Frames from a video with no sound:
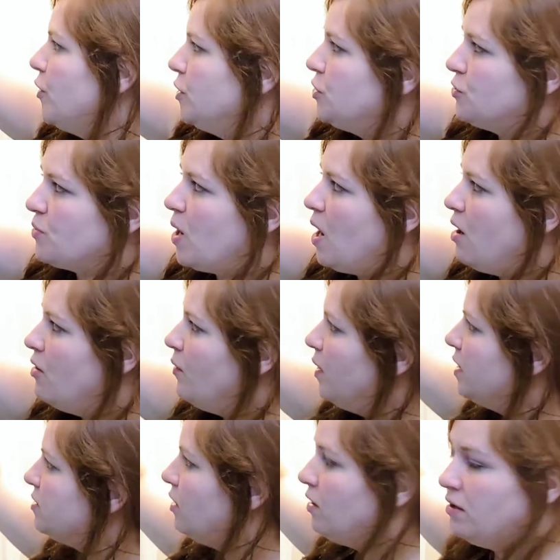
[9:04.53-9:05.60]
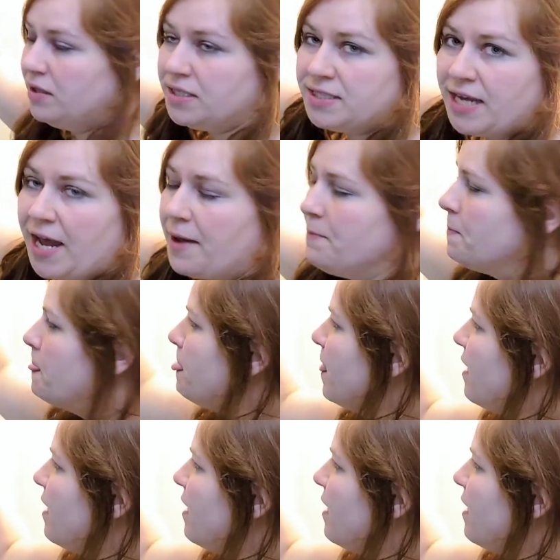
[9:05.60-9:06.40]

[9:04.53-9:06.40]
first row is all the same,